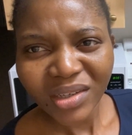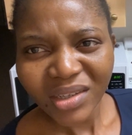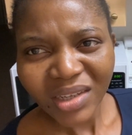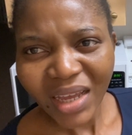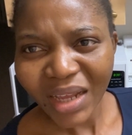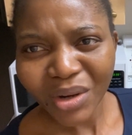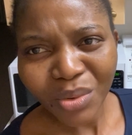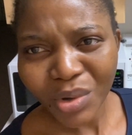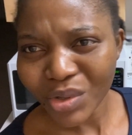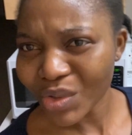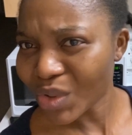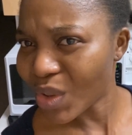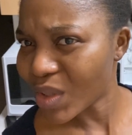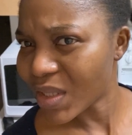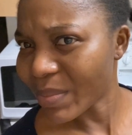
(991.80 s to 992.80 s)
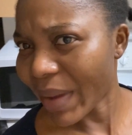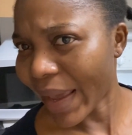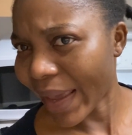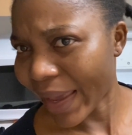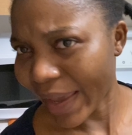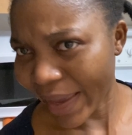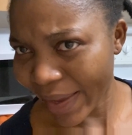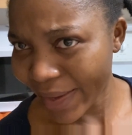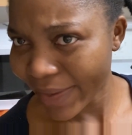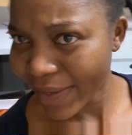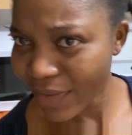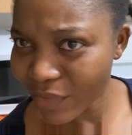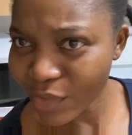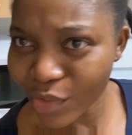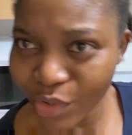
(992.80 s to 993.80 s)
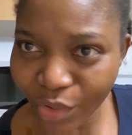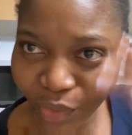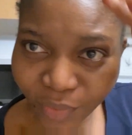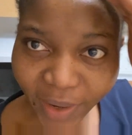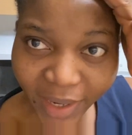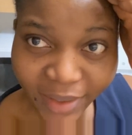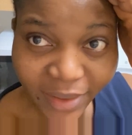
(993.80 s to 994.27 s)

I don't want to cut my hair, even though right